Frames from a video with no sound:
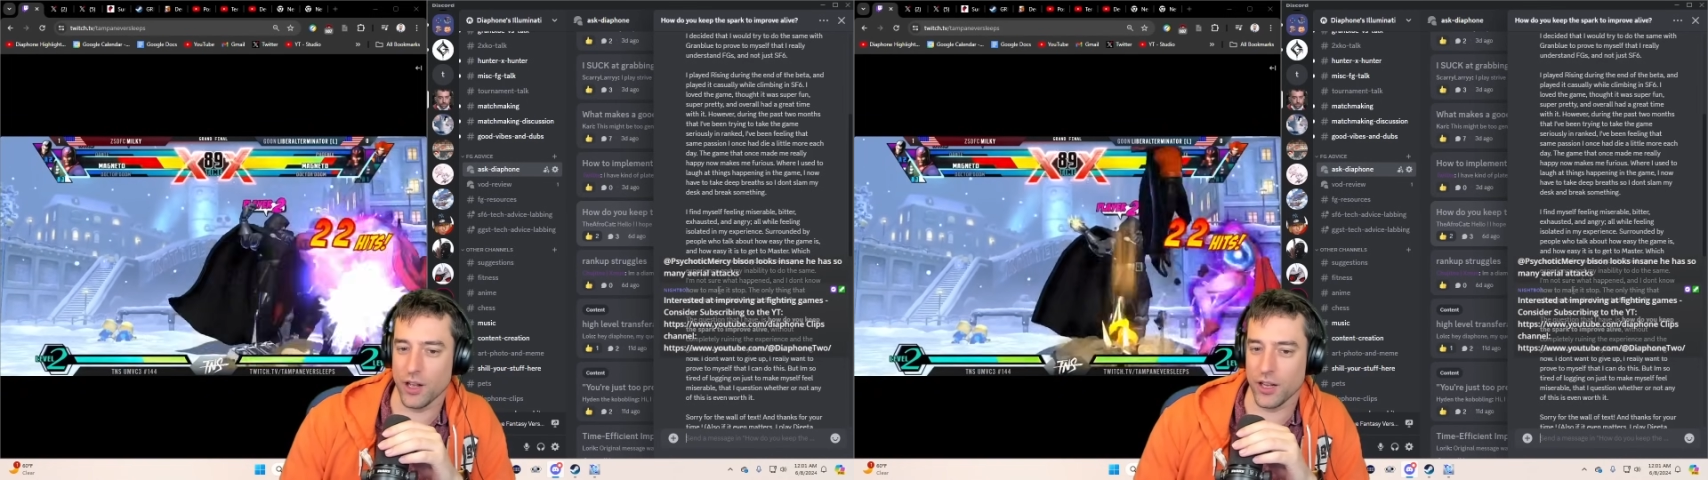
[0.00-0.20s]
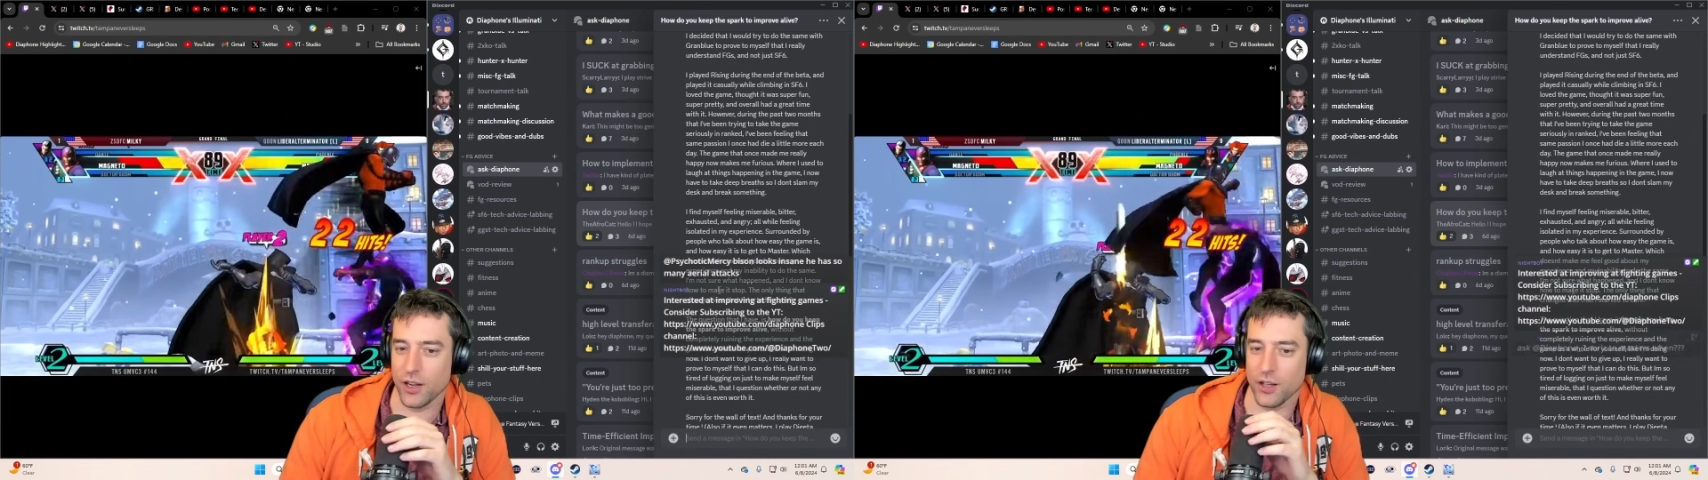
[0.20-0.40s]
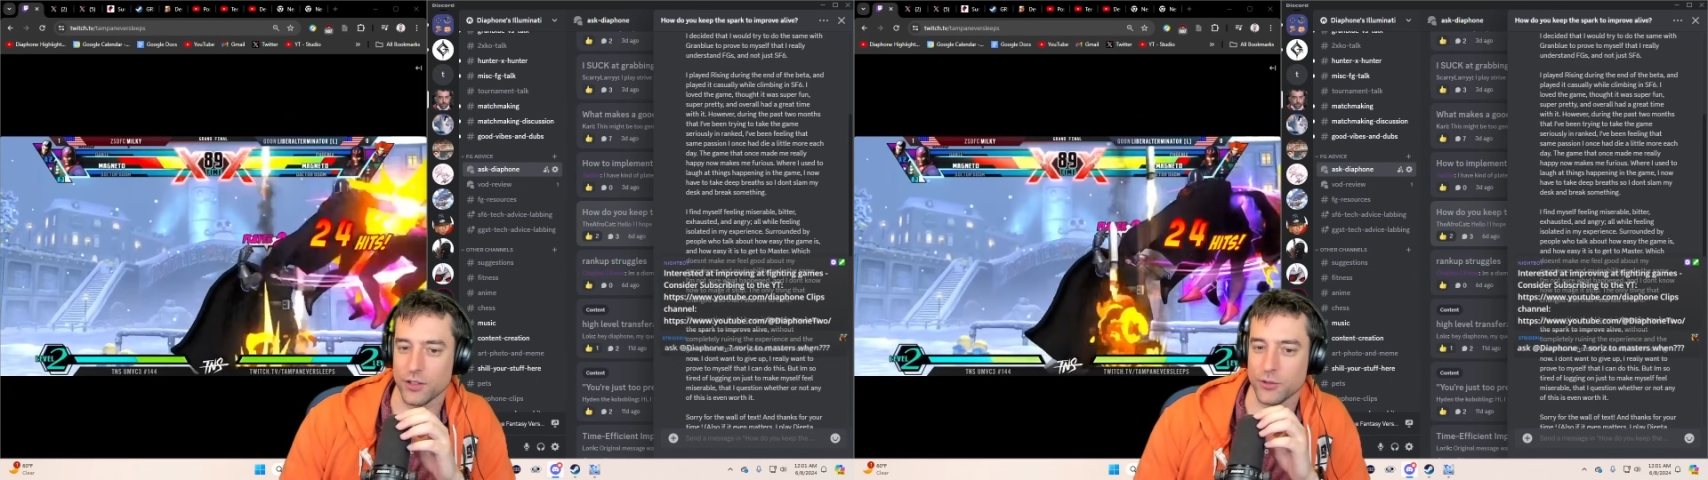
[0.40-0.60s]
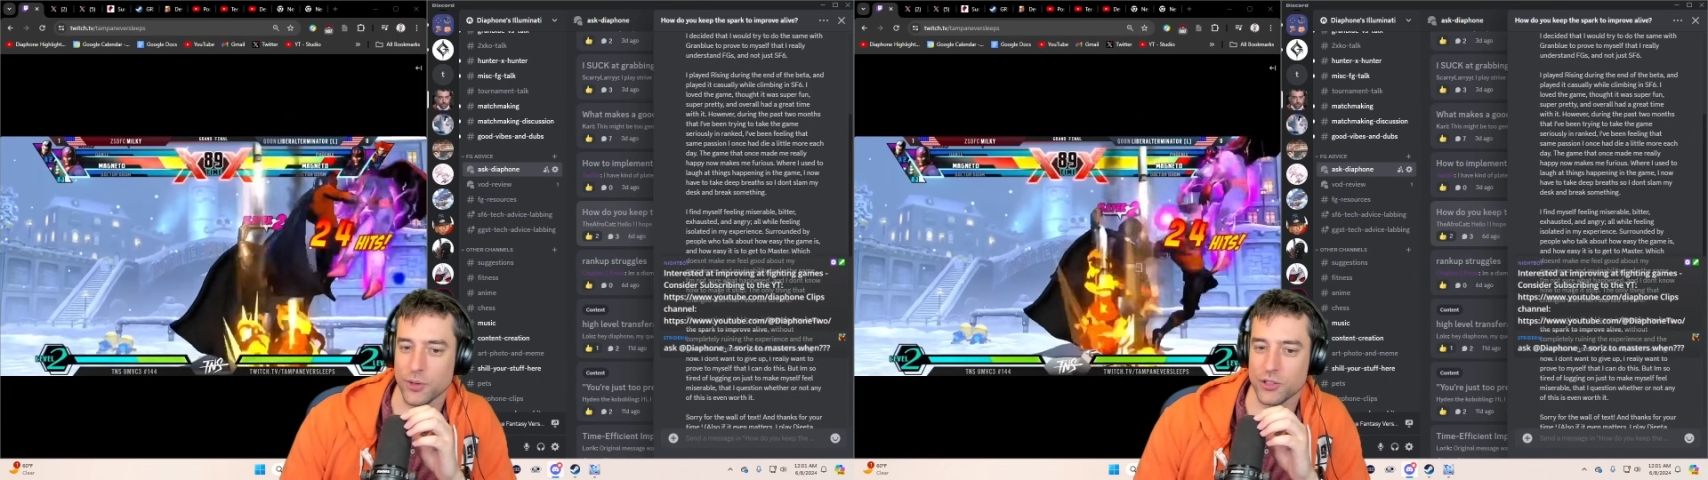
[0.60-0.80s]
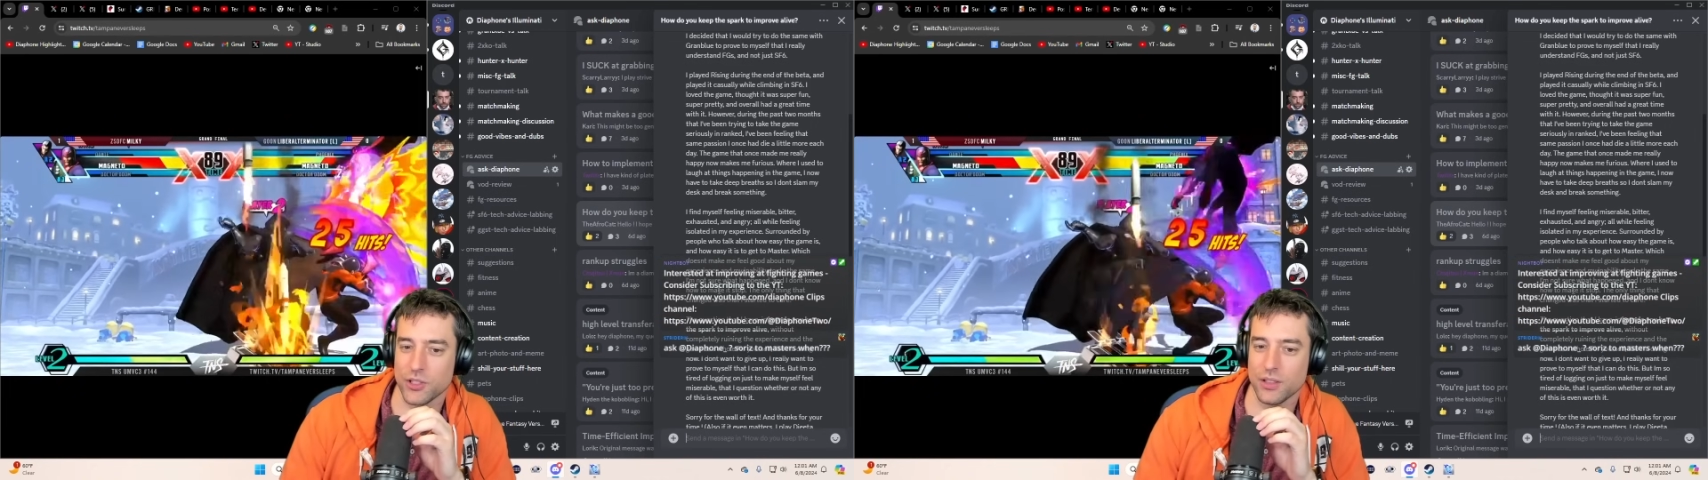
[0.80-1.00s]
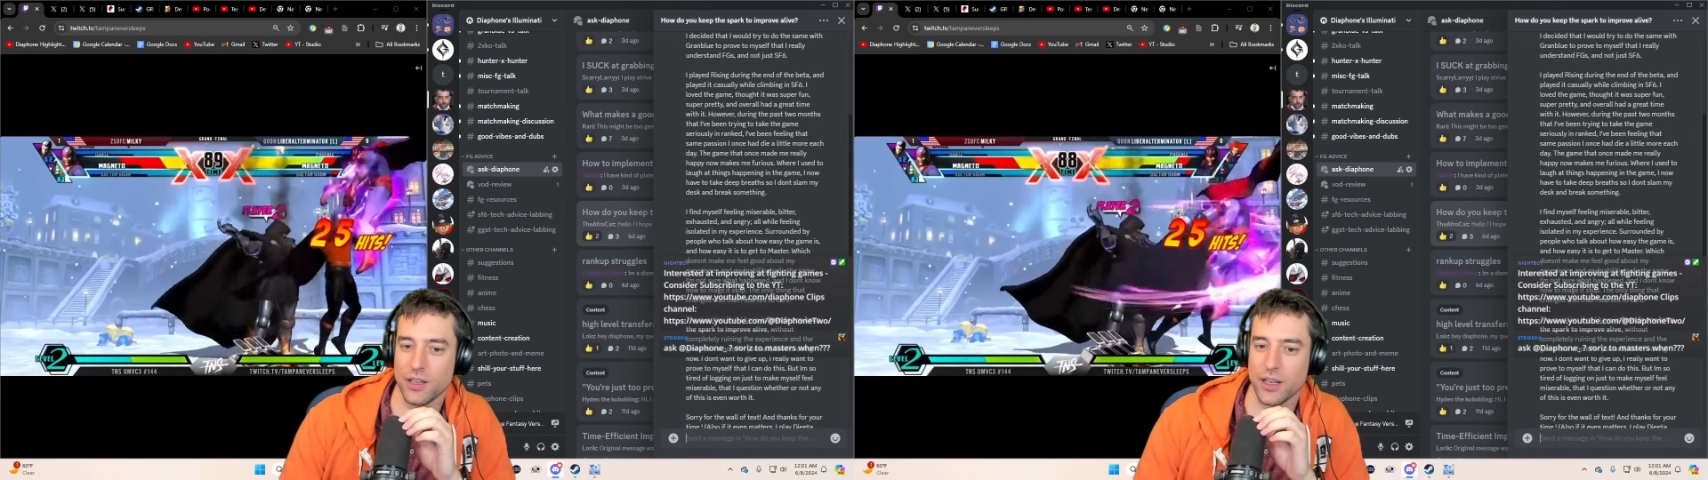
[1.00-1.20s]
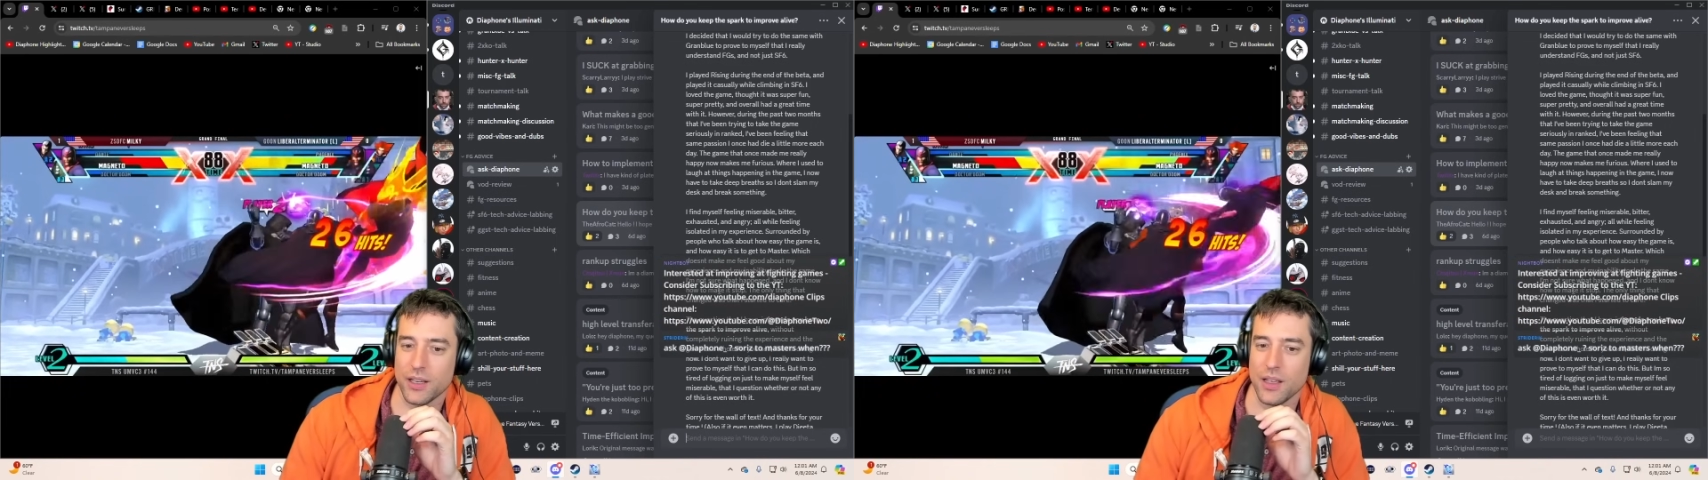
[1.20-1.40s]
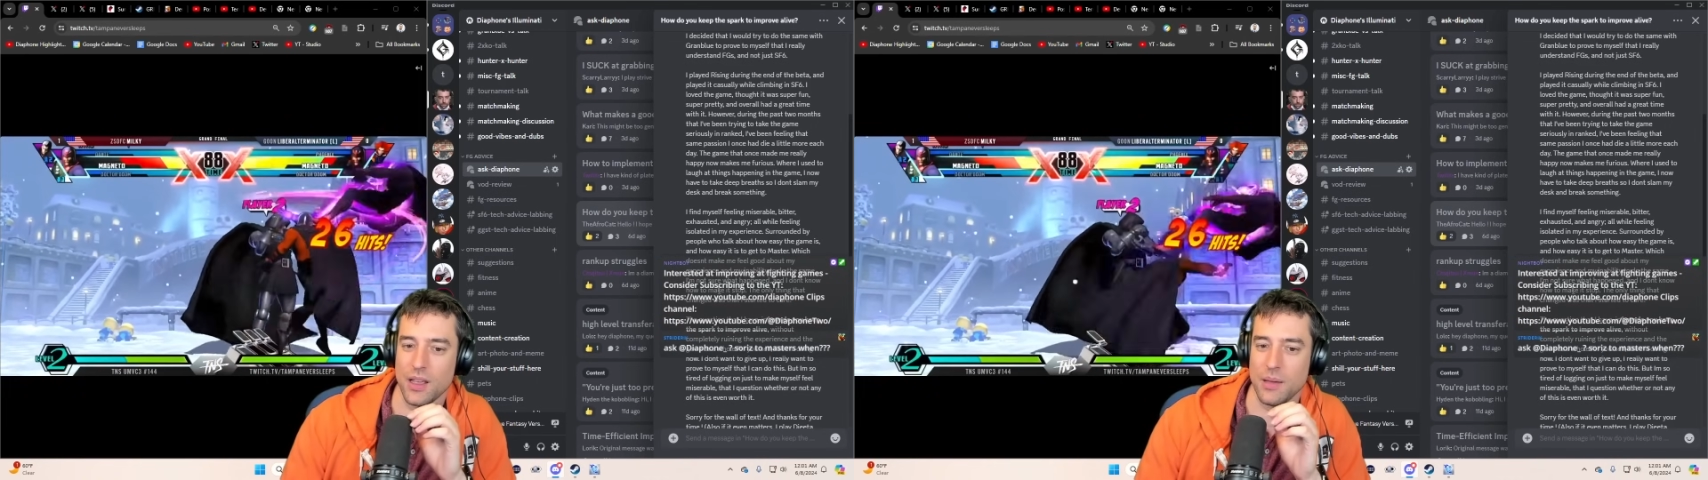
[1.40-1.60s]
not God of Destruction, like,